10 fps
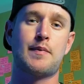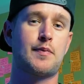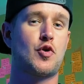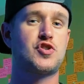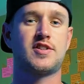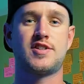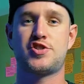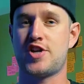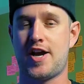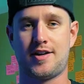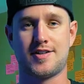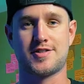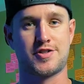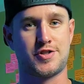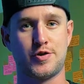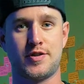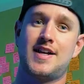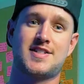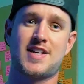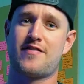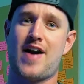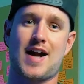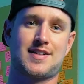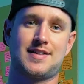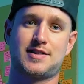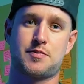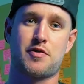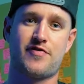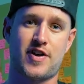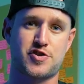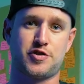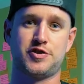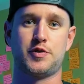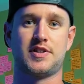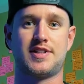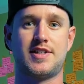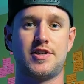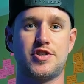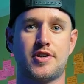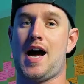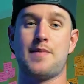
I'm approaching this channel as a student instead of acting like the professional doing the teaching.